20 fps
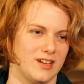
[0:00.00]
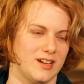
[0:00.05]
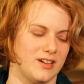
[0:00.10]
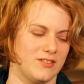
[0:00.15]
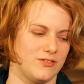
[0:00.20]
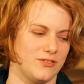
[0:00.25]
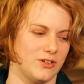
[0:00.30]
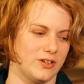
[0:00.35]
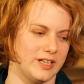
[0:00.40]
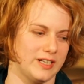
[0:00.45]
I
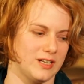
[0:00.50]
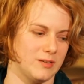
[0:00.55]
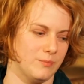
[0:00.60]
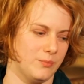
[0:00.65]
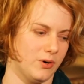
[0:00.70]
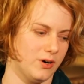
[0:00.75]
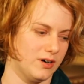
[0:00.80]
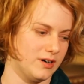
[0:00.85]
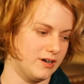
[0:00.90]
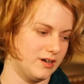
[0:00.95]
feel like in
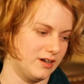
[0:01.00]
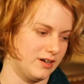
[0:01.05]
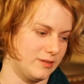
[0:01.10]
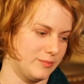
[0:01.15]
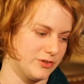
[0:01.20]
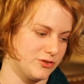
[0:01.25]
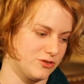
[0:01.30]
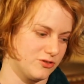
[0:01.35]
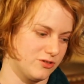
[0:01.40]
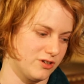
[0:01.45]
part
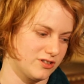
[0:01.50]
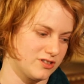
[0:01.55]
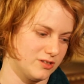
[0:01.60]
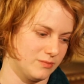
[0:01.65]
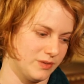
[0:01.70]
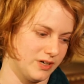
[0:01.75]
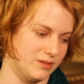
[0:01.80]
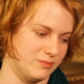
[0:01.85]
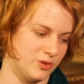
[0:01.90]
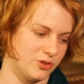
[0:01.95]
I'm
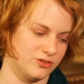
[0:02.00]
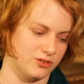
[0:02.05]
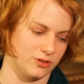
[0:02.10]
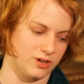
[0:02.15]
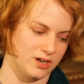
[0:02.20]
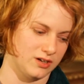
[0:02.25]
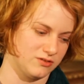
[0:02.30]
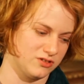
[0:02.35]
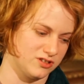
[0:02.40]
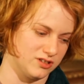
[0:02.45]
instructing, but I'm also
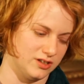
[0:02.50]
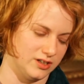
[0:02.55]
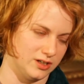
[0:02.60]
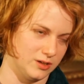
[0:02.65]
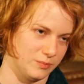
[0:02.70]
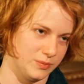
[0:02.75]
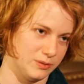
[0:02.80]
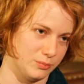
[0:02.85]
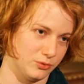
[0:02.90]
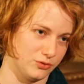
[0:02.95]
kind of sitting
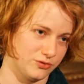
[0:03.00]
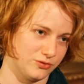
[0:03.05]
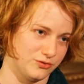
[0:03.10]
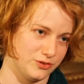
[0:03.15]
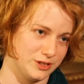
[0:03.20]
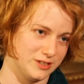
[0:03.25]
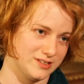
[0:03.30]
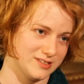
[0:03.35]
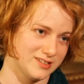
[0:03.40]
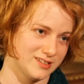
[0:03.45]
at people's
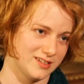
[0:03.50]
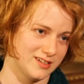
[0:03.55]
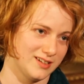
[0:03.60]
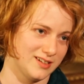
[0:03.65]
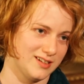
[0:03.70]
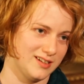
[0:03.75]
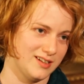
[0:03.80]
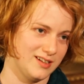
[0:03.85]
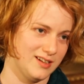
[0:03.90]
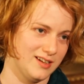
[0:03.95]
feet.
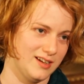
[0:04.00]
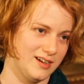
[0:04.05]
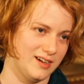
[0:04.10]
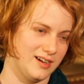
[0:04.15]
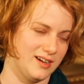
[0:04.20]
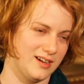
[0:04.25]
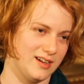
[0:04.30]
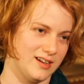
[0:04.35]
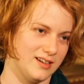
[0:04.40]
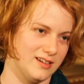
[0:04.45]

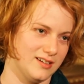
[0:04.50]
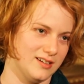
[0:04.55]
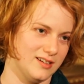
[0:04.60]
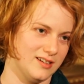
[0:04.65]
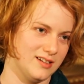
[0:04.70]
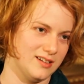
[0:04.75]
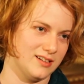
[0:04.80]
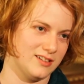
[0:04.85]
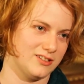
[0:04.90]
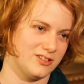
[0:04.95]

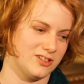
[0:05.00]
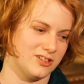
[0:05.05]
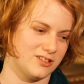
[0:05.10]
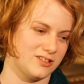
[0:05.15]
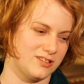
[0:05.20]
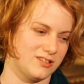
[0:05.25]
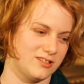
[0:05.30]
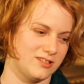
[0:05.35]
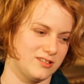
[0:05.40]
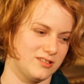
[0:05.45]
And it's
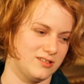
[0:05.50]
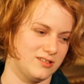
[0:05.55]
just,